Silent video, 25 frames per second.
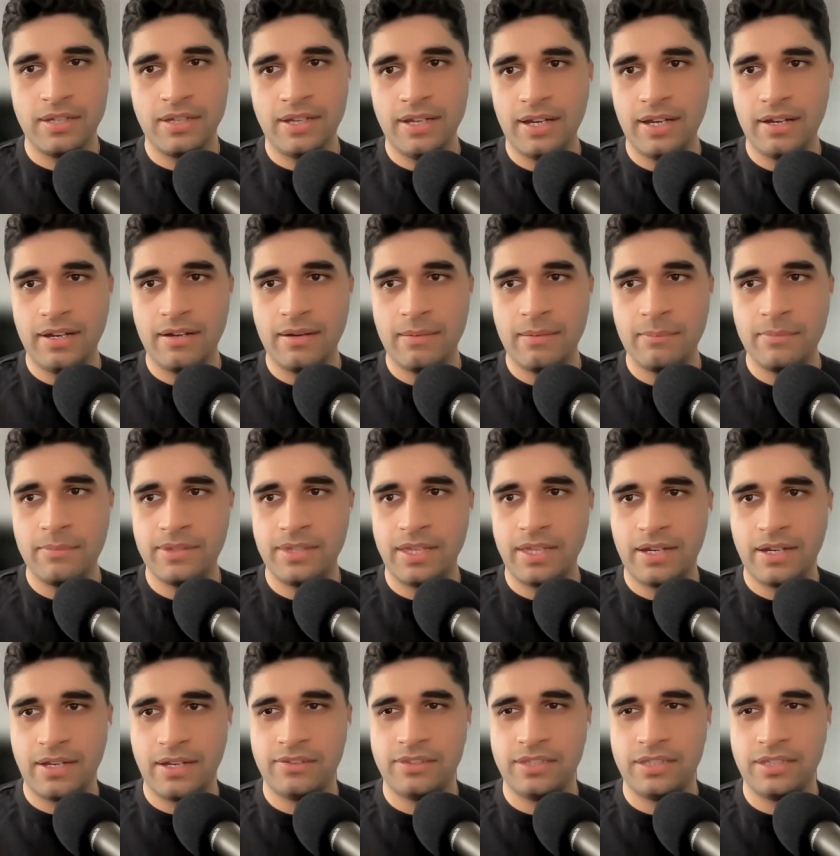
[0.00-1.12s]
um, that
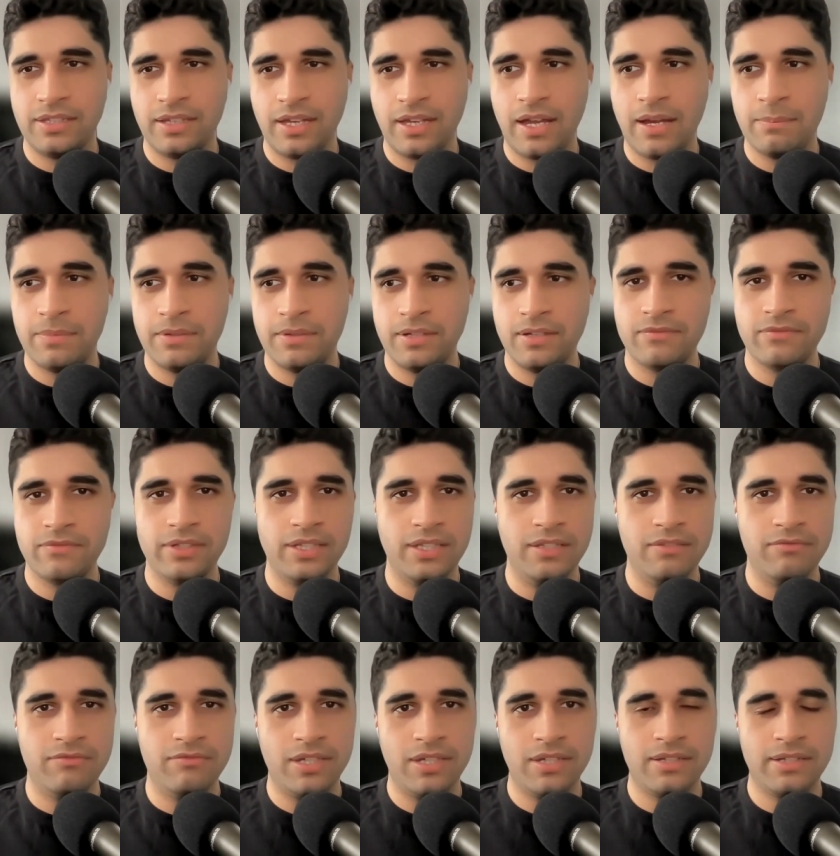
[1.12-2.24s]
I think happened every
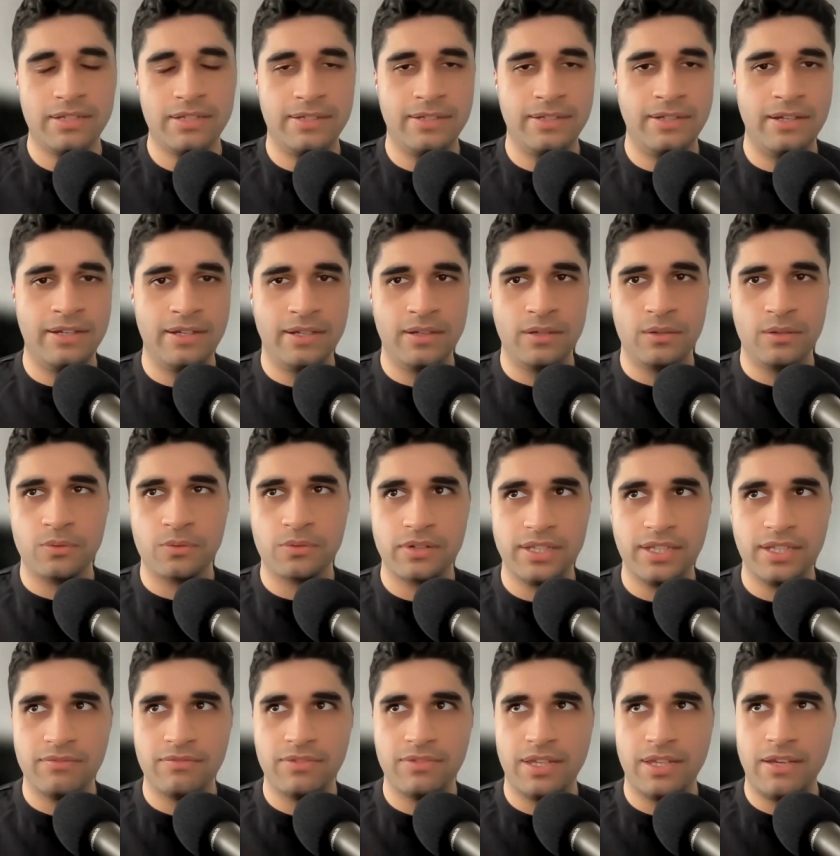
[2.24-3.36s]
evening or
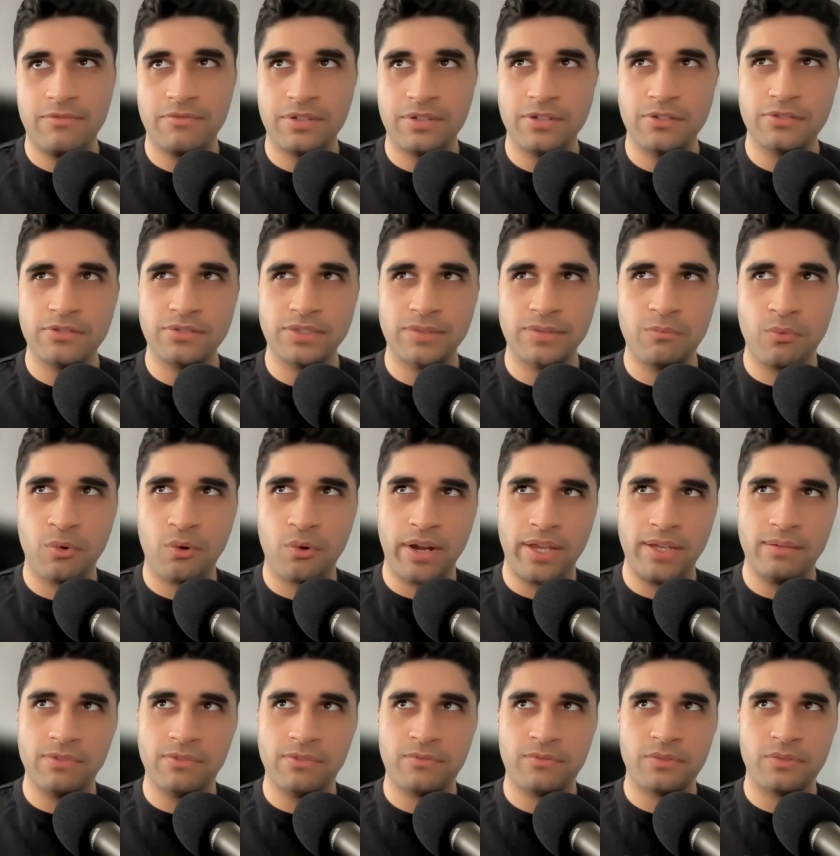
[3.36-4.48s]
even every early morning
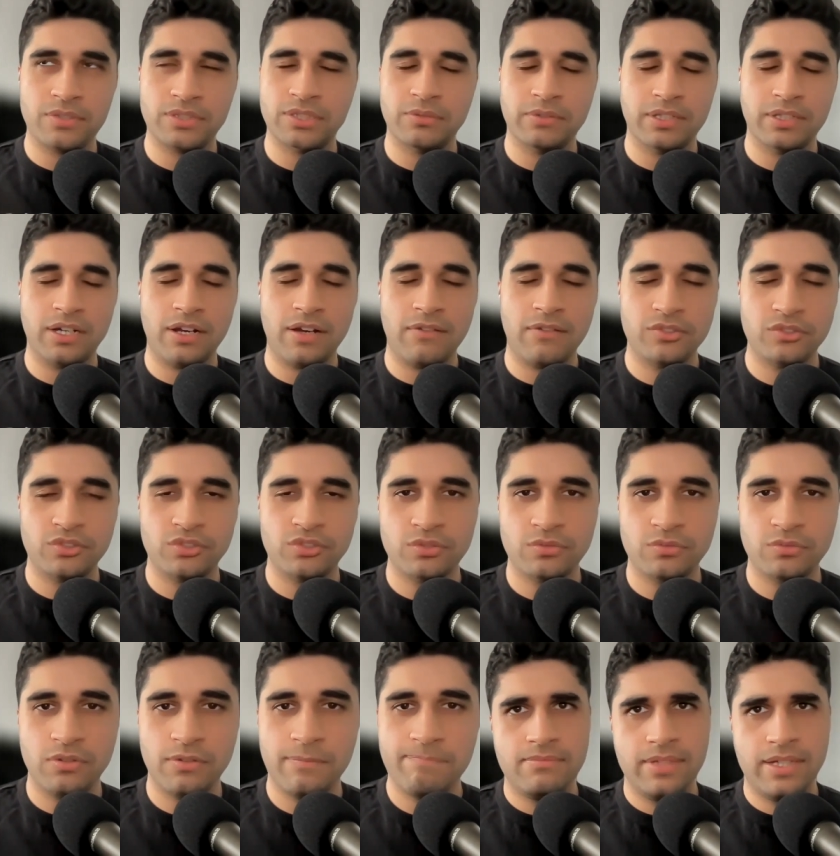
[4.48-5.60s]
before going off to
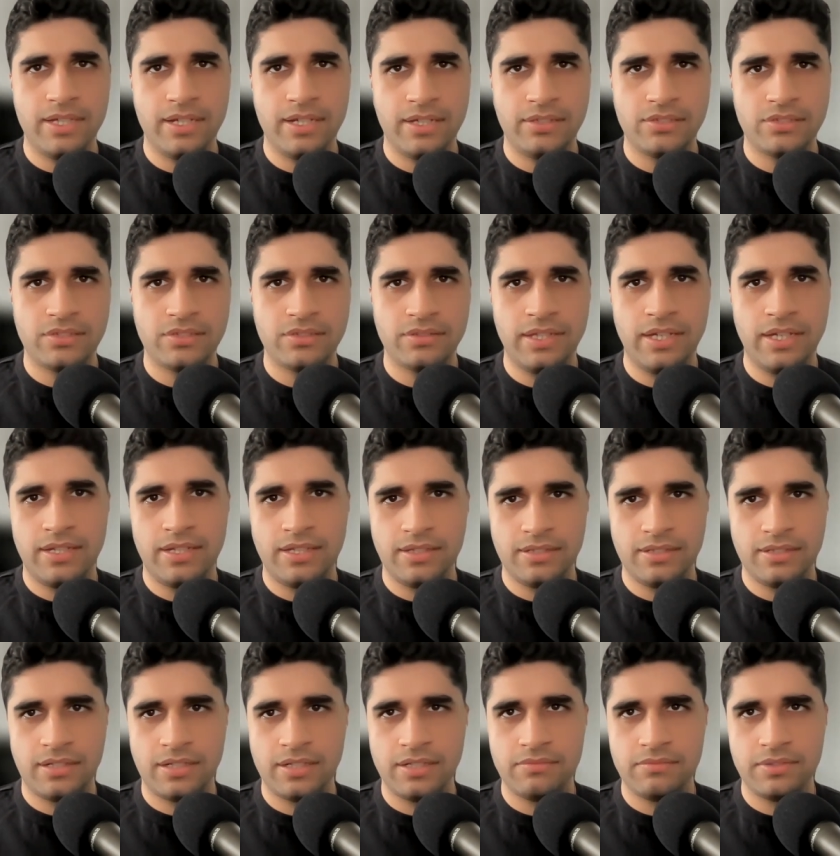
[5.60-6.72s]
school. And I turned that
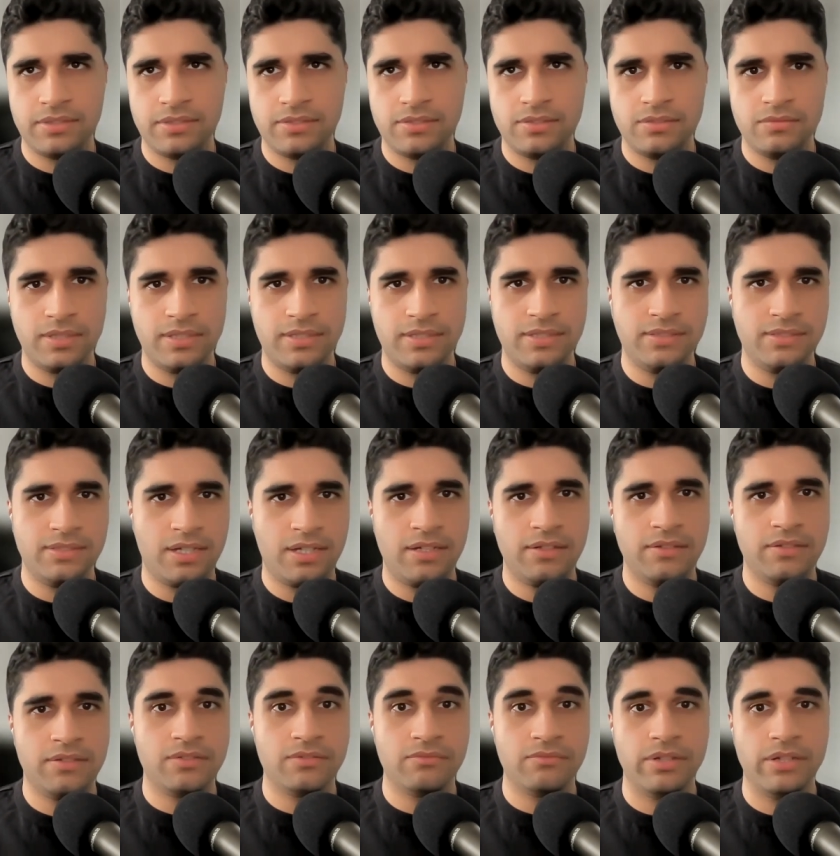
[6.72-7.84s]
kind of into a design
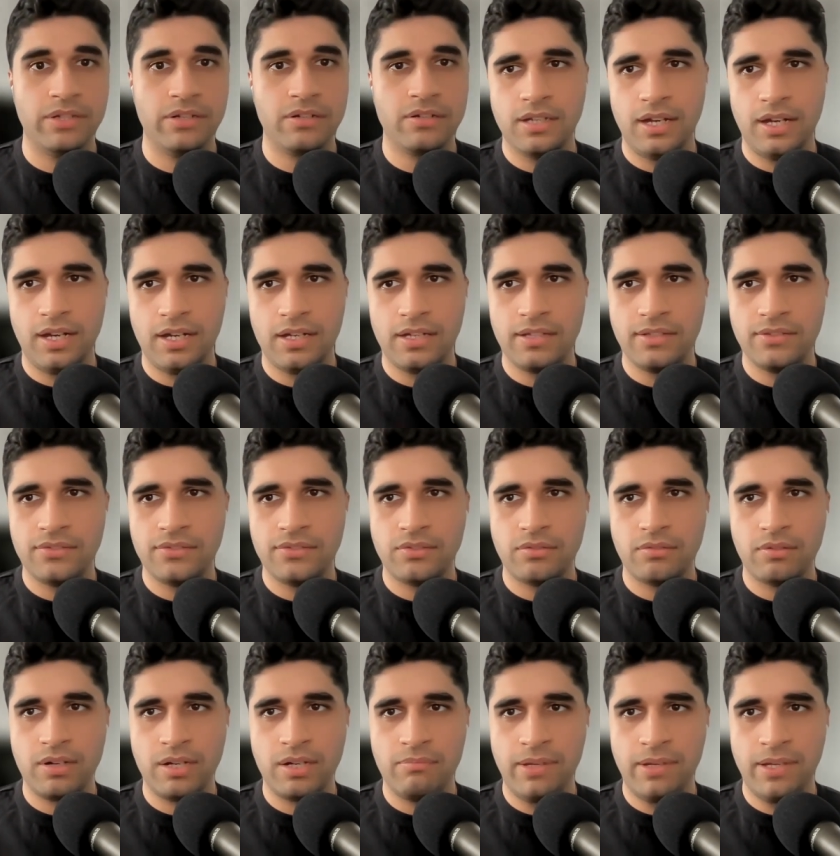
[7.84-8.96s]
career. Uh, so
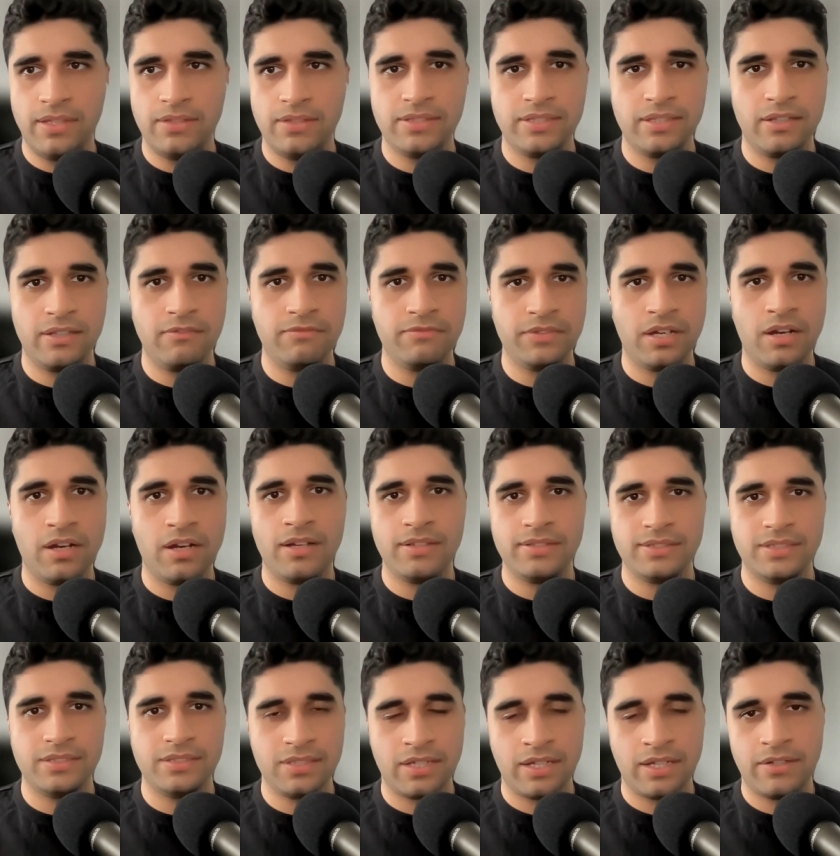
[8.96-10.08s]
I'm a self taught
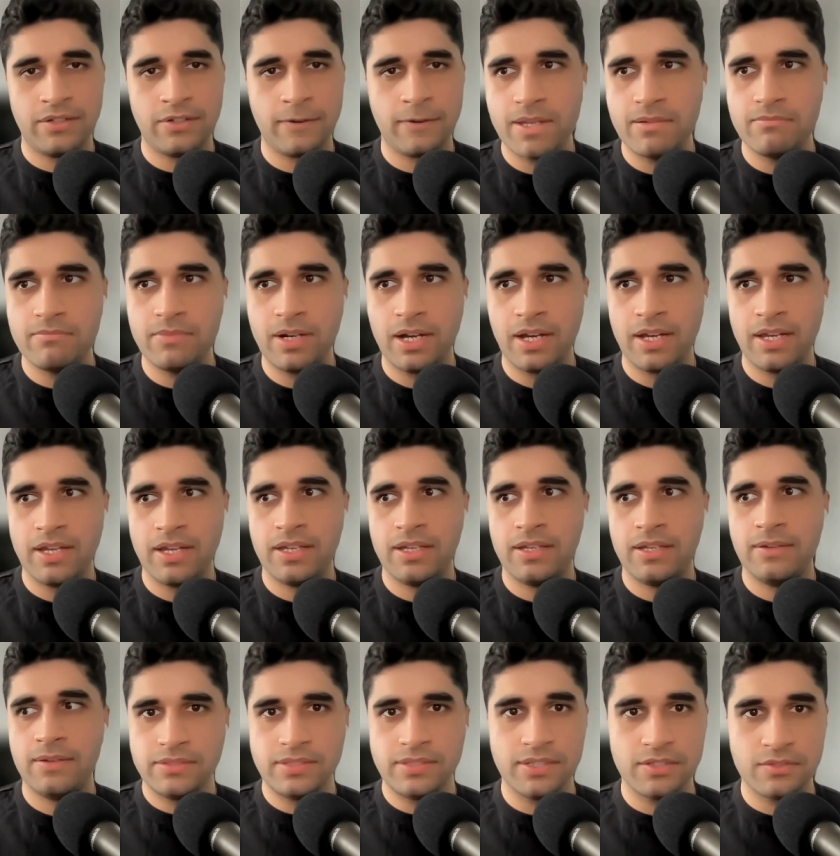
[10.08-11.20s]
designer. My
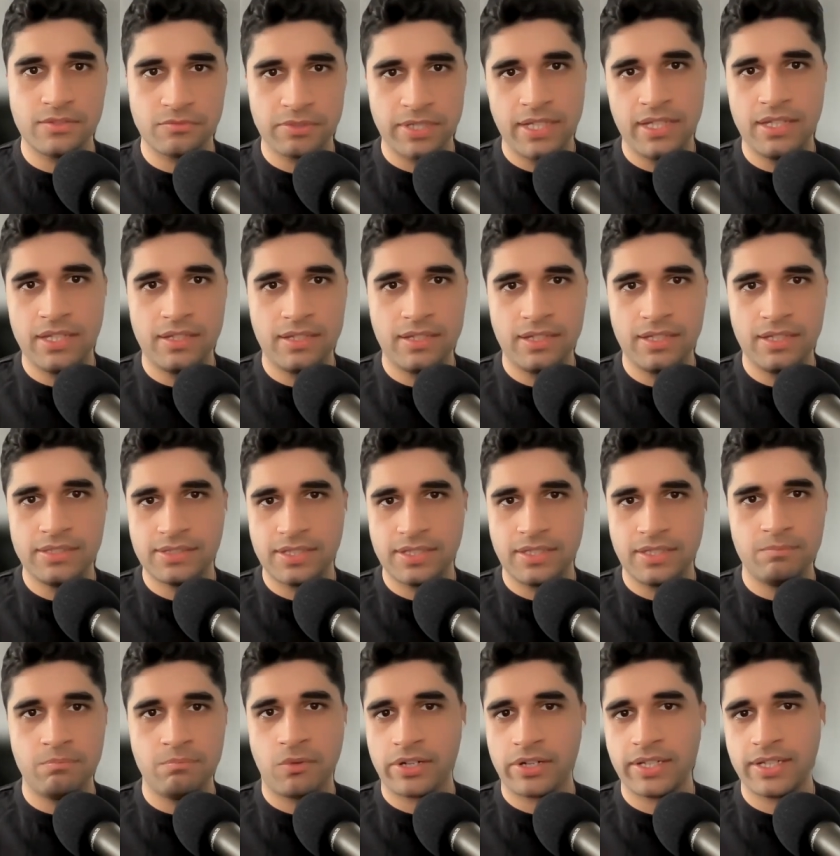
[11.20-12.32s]
degree is in
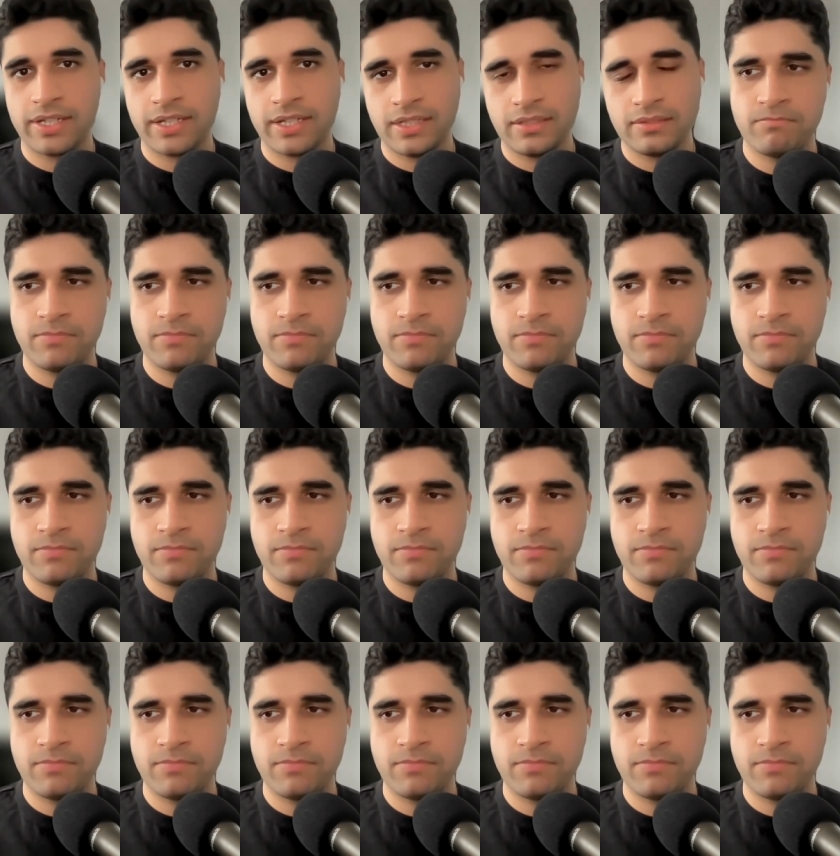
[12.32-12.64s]
marketing.